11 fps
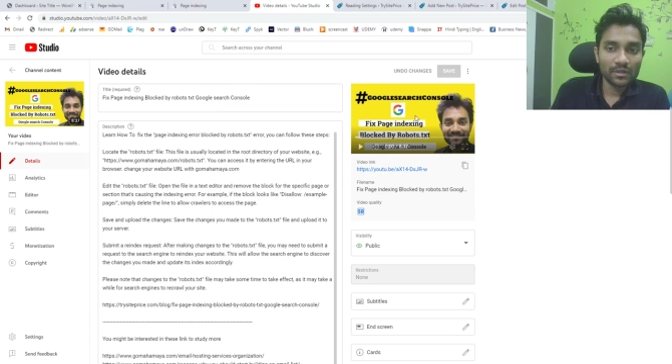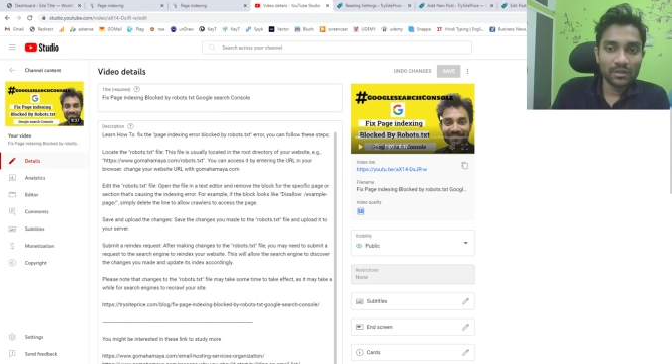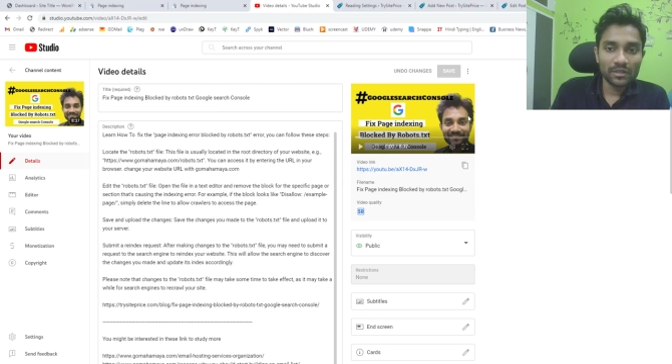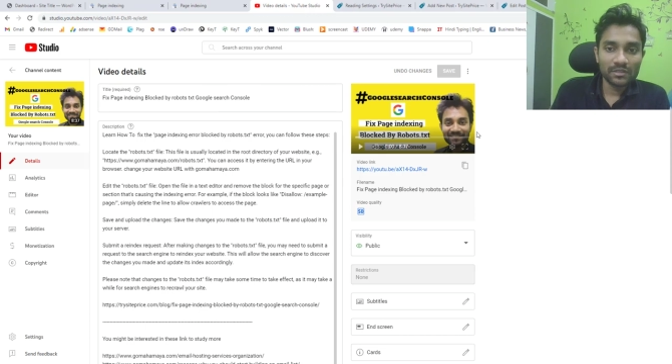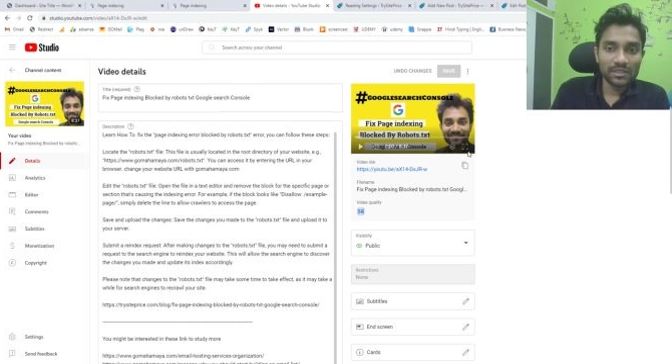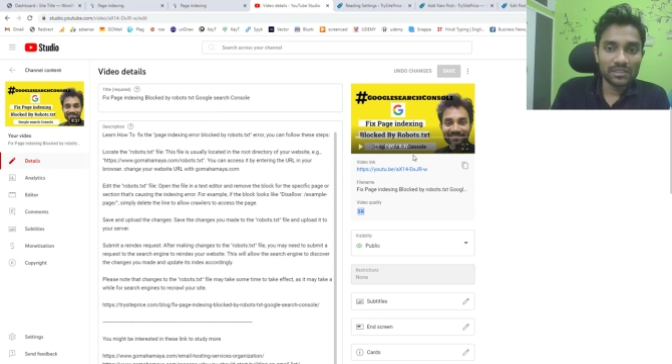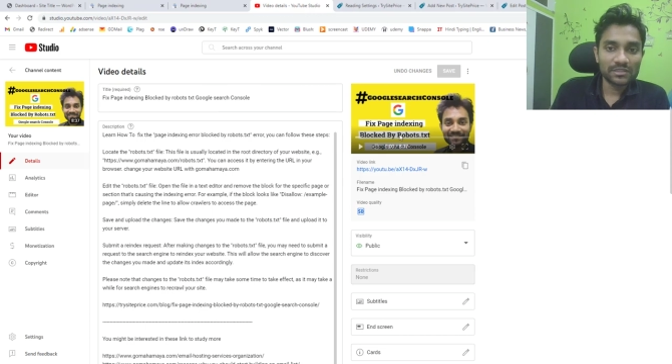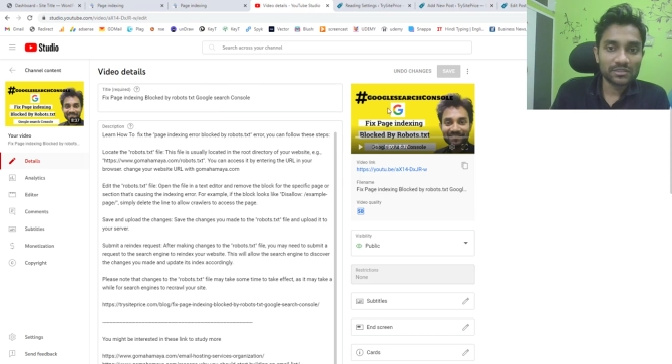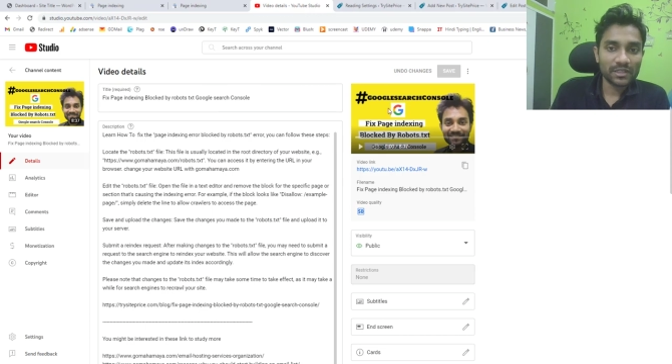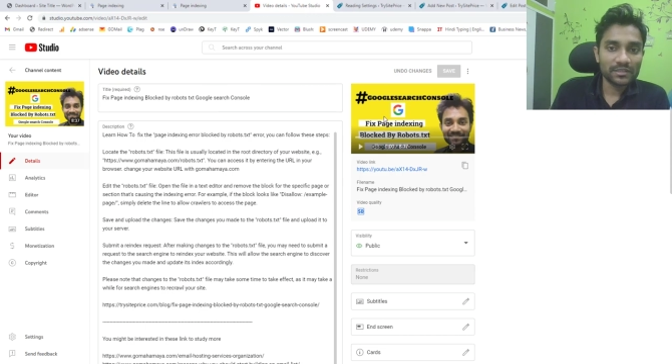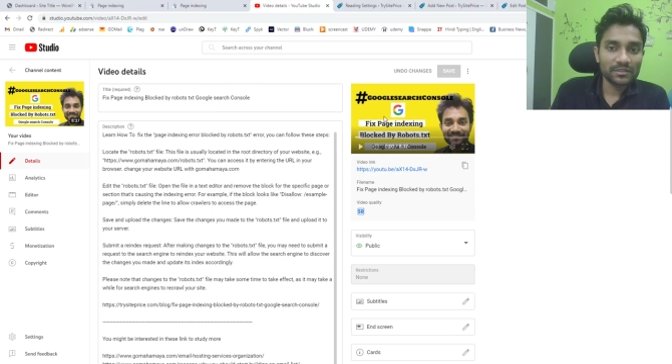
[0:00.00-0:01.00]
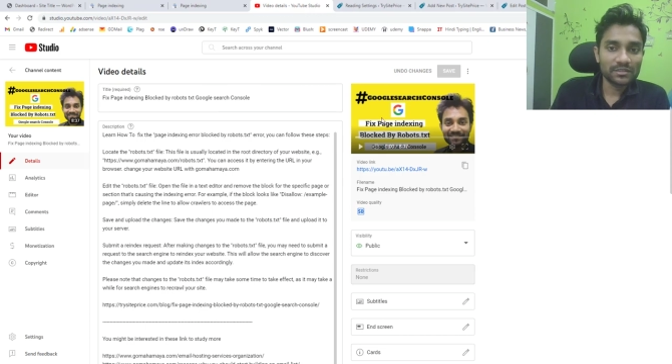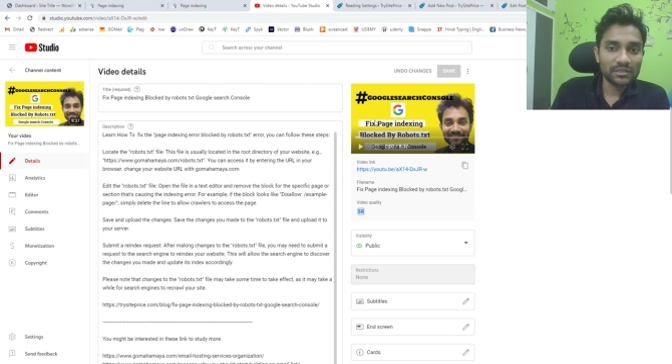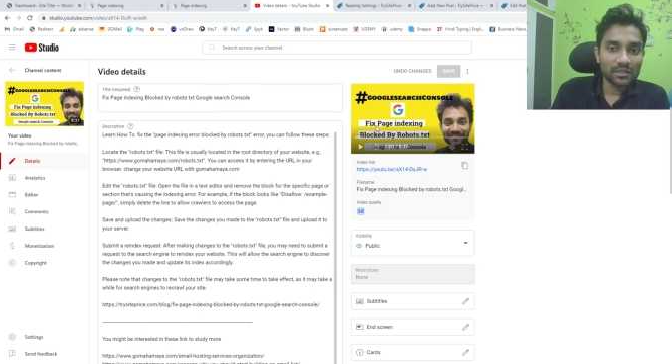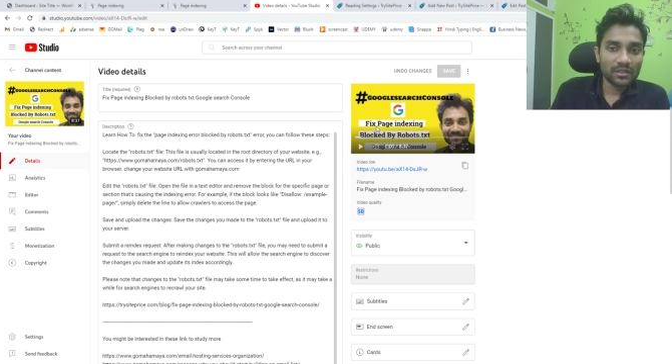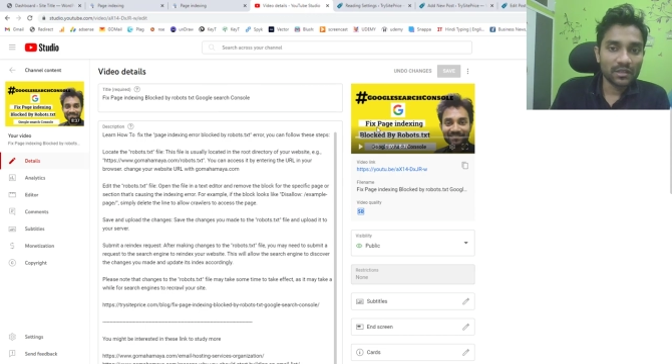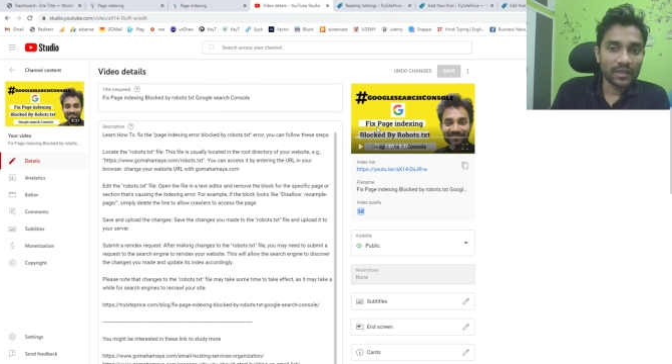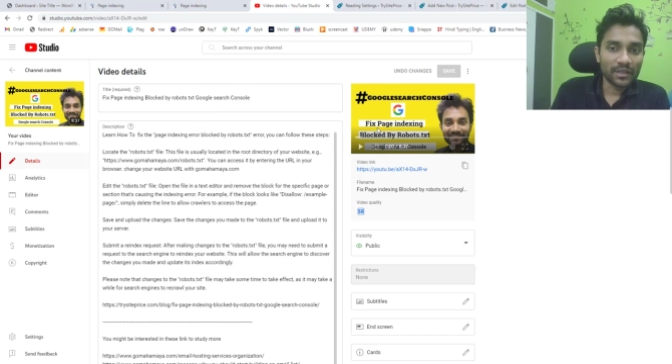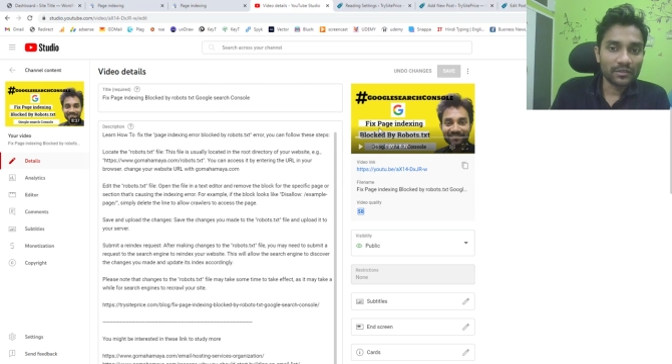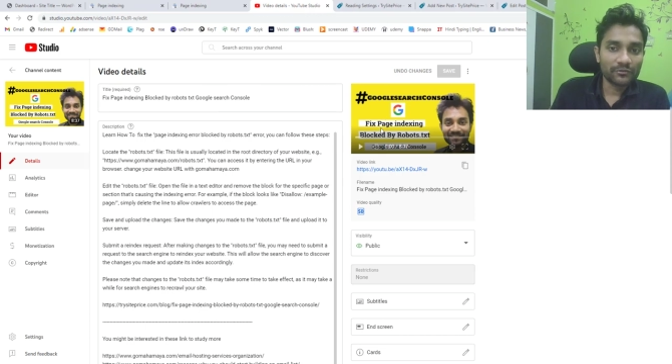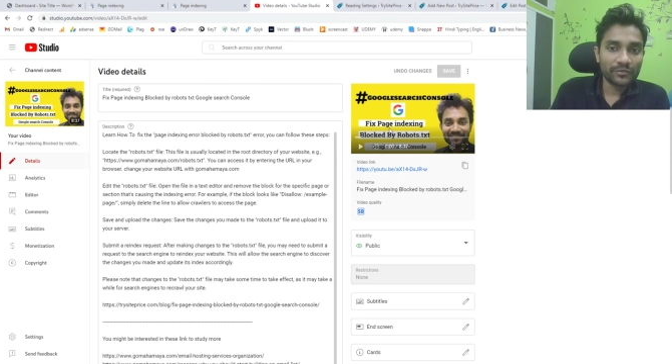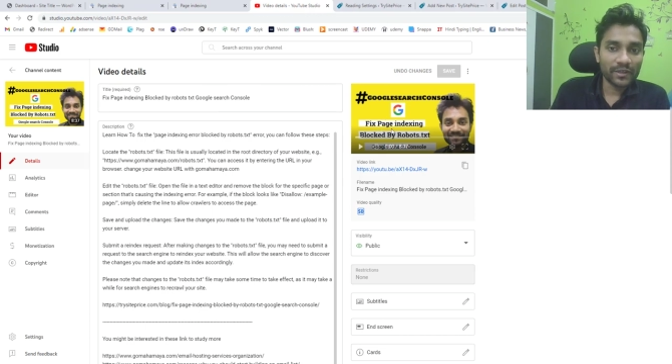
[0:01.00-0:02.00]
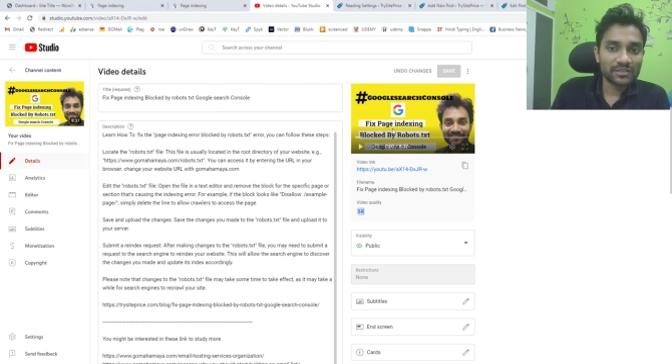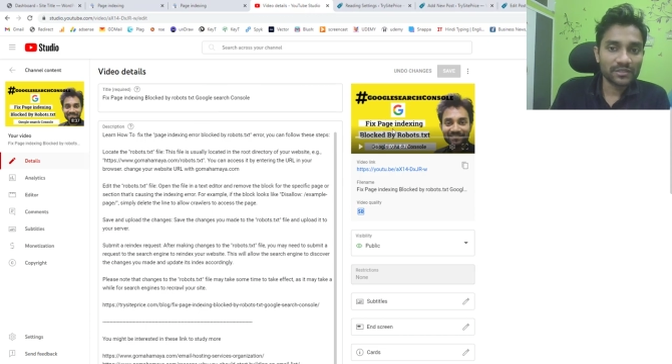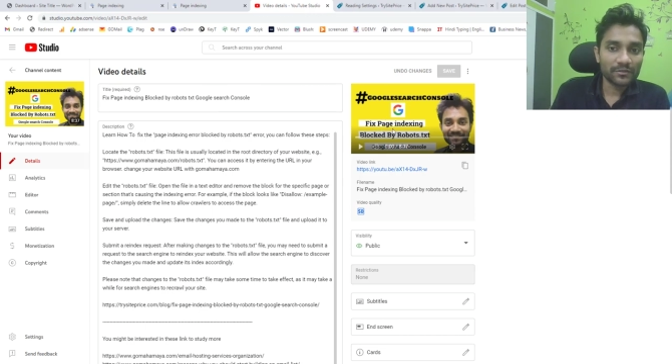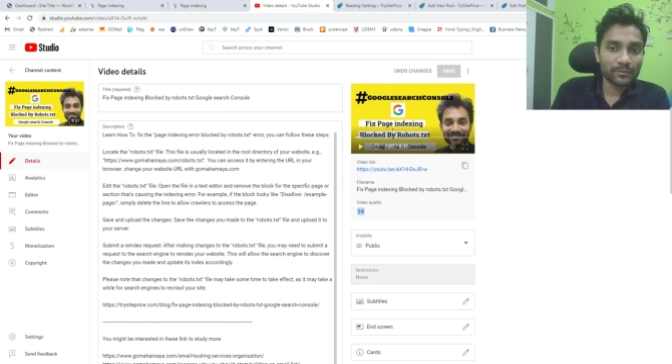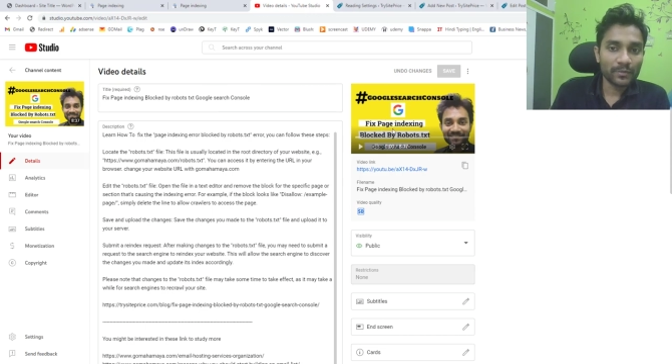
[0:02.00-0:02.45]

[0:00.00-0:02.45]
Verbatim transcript: these things, like fix